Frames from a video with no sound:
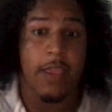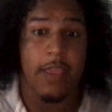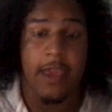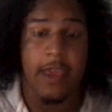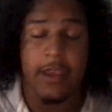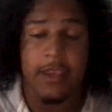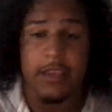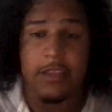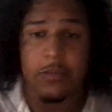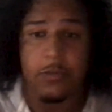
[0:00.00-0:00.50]

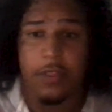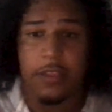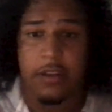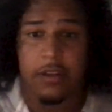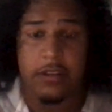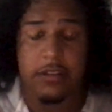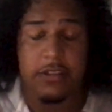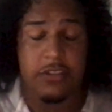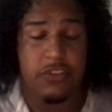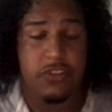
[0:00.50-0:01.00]
is whether
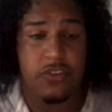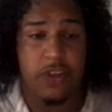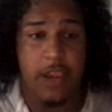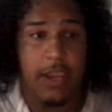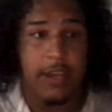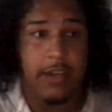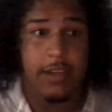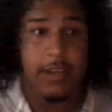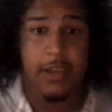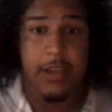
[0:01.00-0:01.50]
it's a
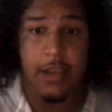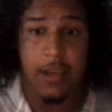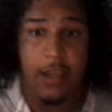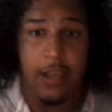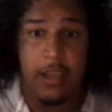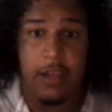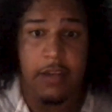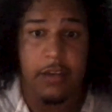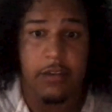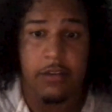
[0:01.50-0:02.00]
trade
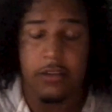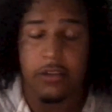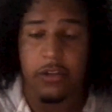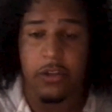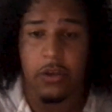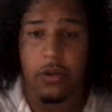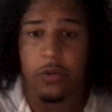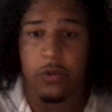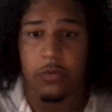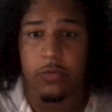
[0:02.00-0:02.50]
cut you
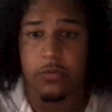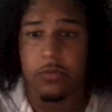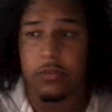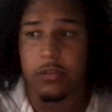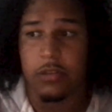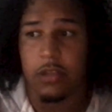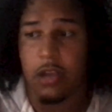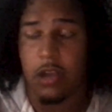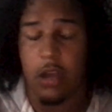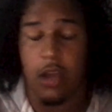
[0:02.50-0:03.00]
know
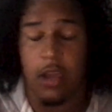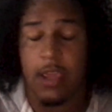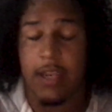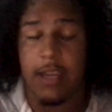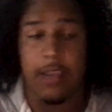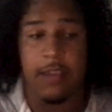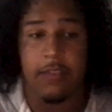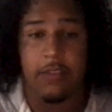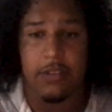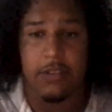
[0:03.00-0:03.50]

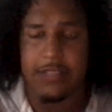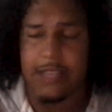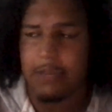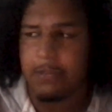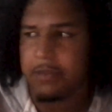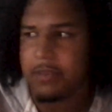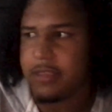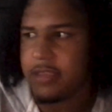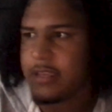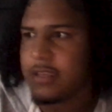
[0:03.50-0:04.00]
any of those type
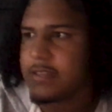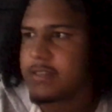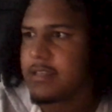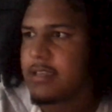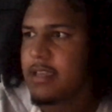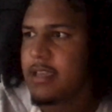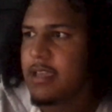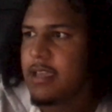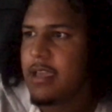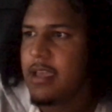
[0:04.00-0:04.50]
of things
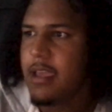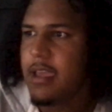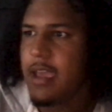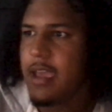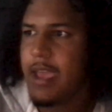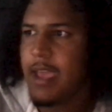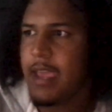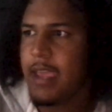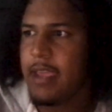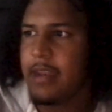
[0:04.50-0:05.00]

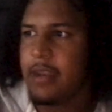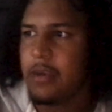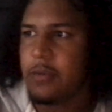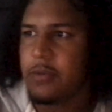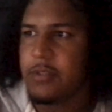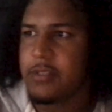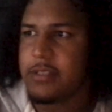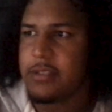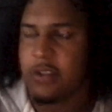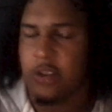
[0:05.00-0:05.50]
and it
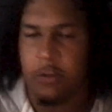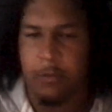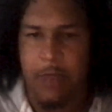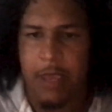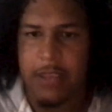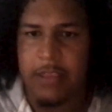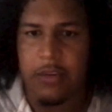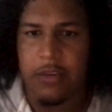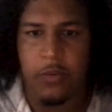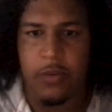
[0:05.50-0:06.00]
was you know
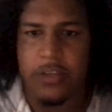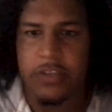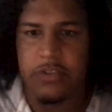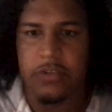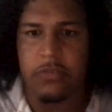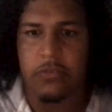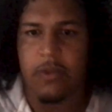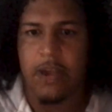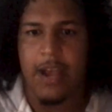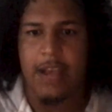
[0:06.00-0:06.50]
made the
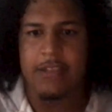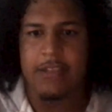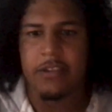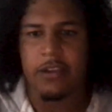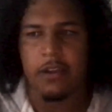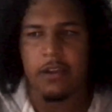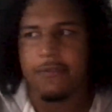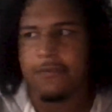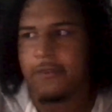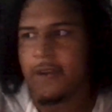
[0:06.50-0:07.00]
original
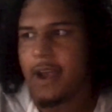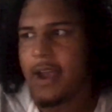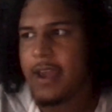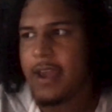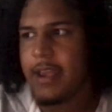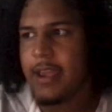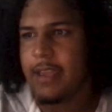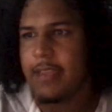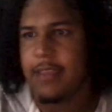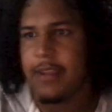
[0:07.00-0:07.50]
roster on
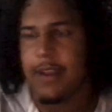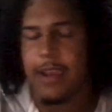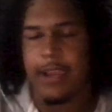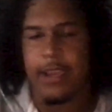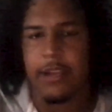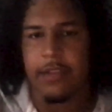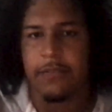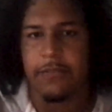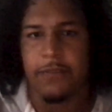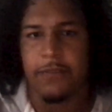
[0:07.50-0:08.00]
friday and then i
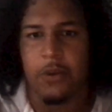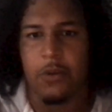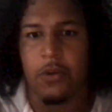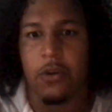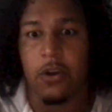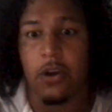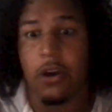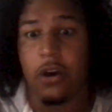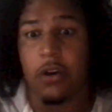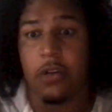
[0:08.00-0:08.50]
get a
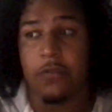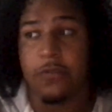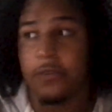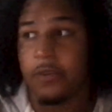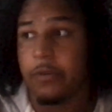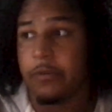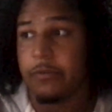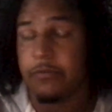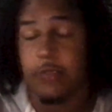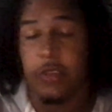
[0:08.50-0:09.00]
phone call
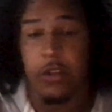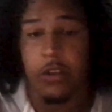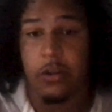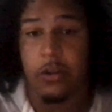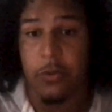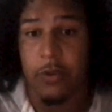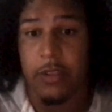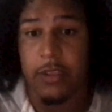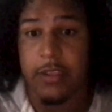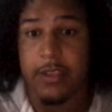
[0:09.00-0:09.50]
from you
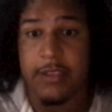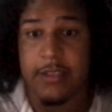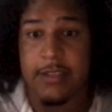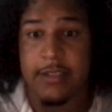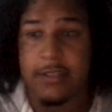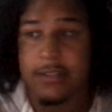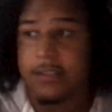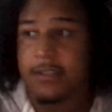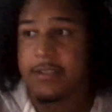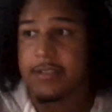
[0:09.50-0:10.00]
know one of the
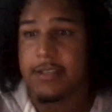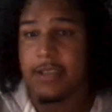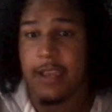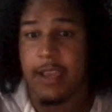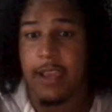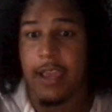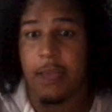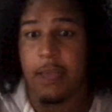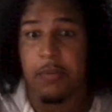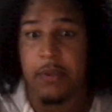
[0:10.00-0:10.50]
assistants
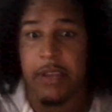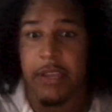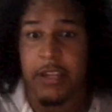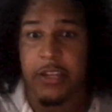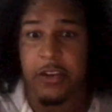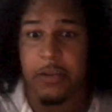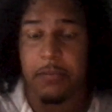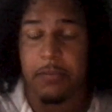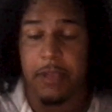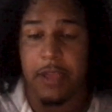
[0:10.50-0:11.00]
saying hey bring
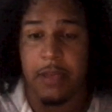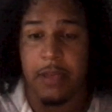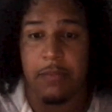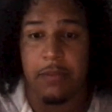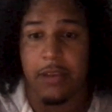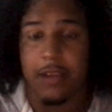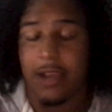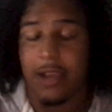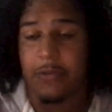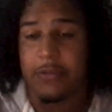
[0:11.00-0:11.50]
in your
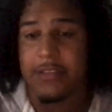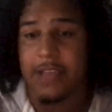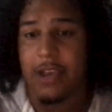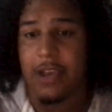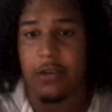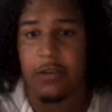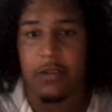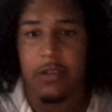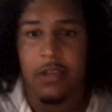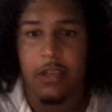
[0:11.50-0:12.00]
playbook i was
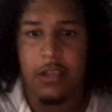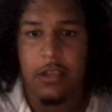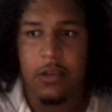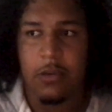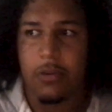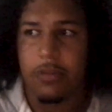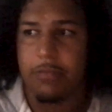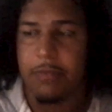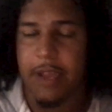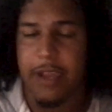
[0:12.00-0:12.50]
out
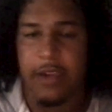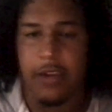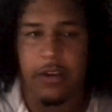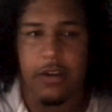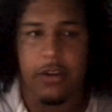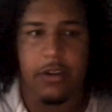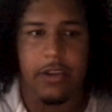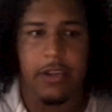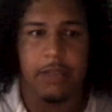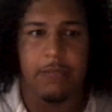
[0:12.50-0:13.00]
with my
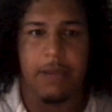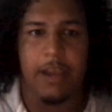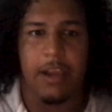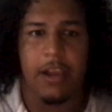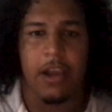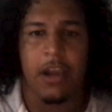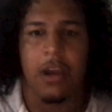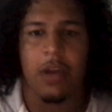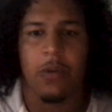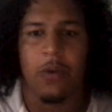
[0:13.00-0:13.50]
girl getting my
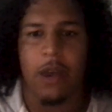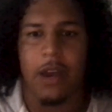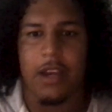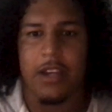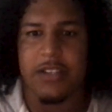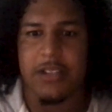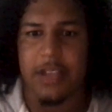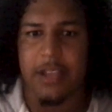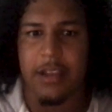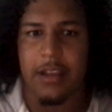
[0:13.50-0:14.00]
car
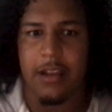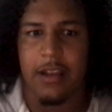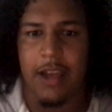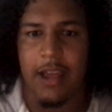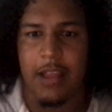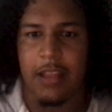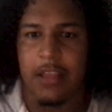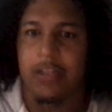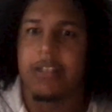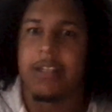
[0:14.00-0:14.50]
washed and
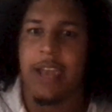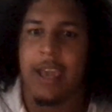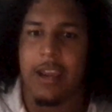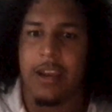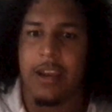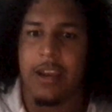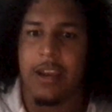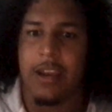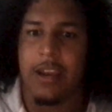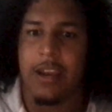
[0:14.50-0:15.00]
i looked
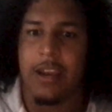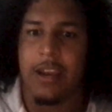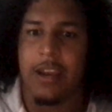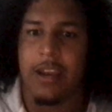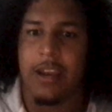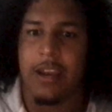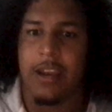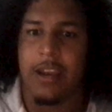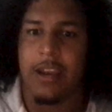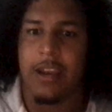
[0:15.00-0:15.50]
at her
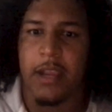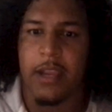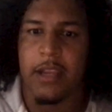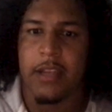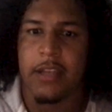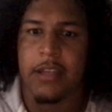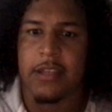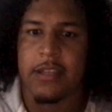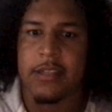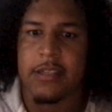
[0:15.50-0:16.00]
and i was
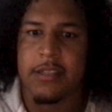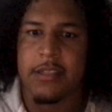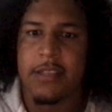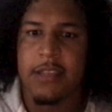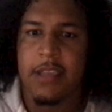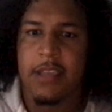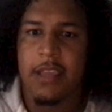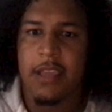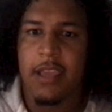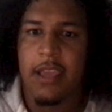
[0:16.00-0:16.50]
like oh my
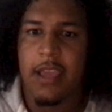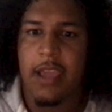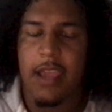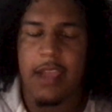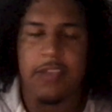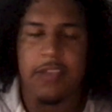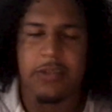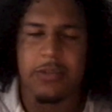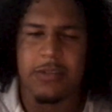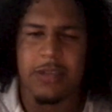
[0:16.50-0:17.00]
goodness
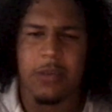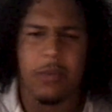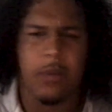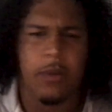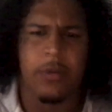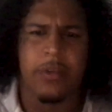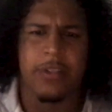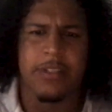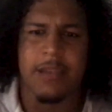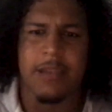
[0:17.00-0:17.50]
and she was like
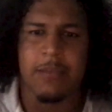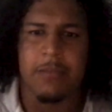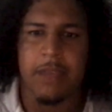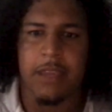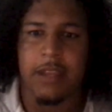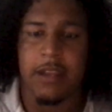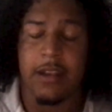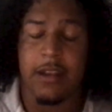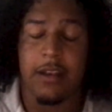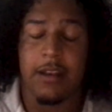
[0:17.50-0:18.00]
wait what does that
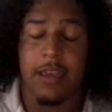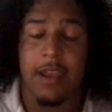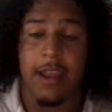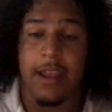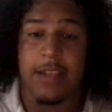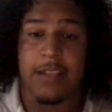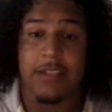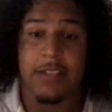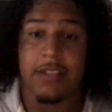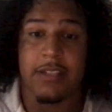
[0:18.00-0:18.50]
mean and, and
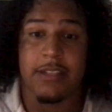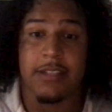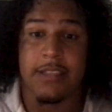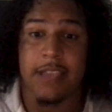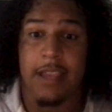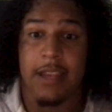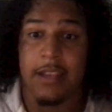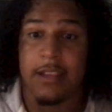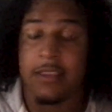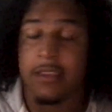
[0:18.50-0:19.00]
i just didn't say
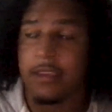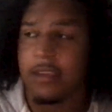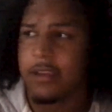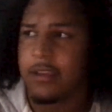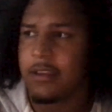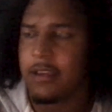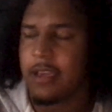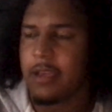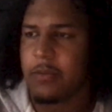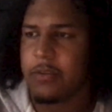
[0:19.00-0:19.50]

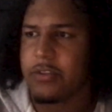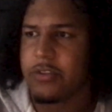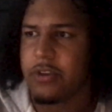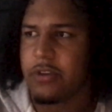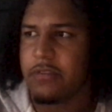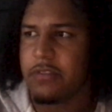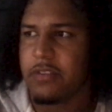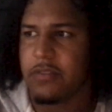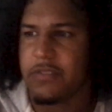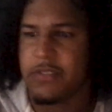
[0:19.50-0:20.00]
anything and we
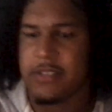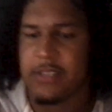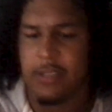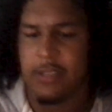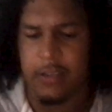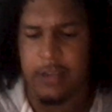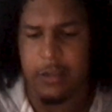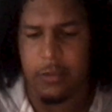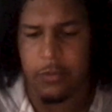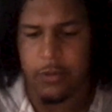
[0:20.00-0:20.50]
drove to the
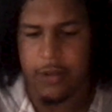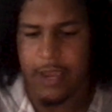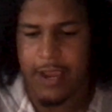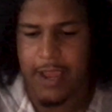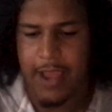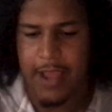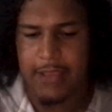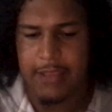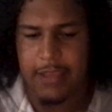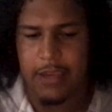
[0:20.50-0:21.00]
facility and when i
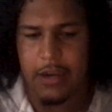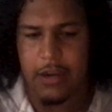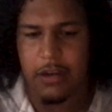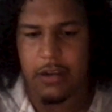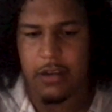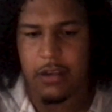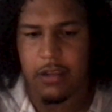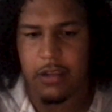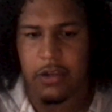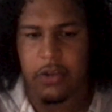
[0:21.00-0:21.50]
got
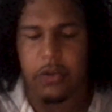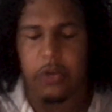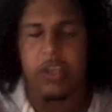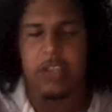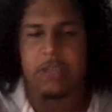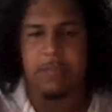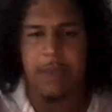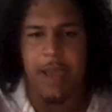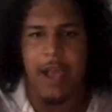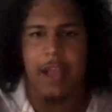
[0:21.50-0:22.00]
there you know
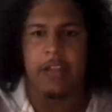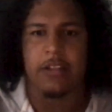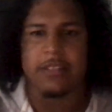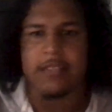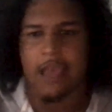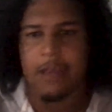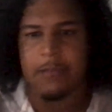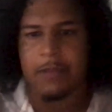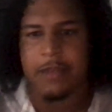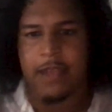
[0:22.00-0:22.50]
chris ballard
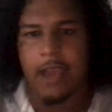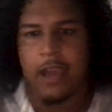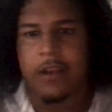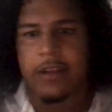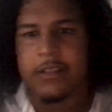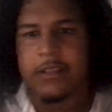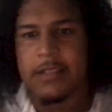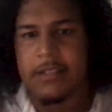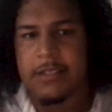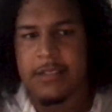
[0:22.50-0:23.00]
sat me down
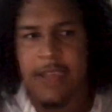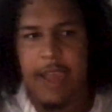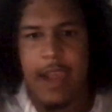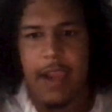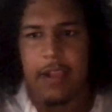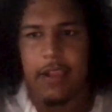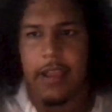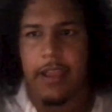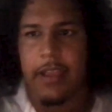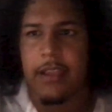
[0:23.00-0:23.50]
and he said
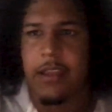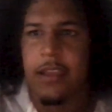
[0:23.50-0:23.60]
zach like